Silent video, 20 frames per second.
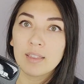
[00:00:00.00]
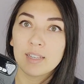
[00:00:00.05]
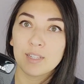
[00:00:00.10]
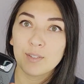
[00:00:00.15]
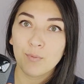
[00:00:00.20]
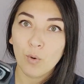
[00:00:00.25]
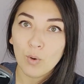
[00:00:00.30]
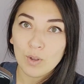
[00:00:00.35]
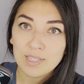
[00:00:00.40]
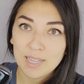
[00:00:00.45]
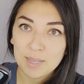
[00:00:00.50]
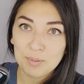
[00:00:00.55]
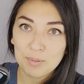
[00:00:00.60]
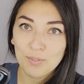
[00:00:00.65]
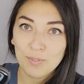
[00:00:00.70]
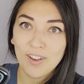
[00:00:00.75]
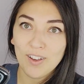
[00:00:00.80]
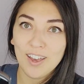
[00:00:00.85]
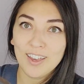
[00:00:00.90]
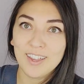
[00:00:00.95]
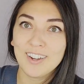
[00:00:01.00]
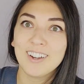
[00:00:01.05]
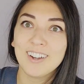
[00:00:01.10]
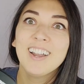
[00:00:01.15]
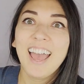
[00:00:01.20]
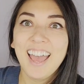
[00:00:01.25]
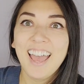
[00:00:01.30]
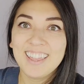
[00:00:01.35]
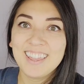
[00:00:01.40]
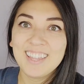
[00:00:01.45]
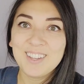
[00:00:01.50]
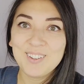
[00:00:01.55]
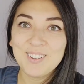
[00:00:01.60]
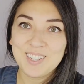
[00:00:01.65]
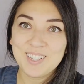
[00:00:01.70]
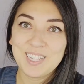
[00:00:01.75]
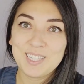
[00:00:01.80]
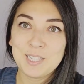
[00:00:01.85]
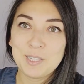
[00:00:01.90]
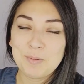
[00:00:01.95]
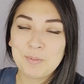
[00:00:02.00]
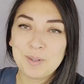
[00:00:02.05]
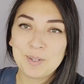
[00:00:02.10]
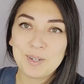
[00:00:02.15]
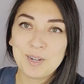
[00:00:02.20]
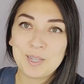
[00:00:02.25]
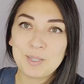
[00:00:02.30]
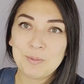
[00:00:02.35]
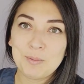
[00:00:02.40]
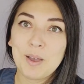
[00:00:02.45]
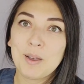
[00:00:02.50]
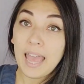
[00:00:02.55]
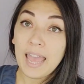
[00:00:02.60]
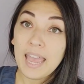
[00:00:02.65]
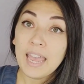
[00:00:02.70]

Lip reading: this voice amplifier and then use it as a speaker as well.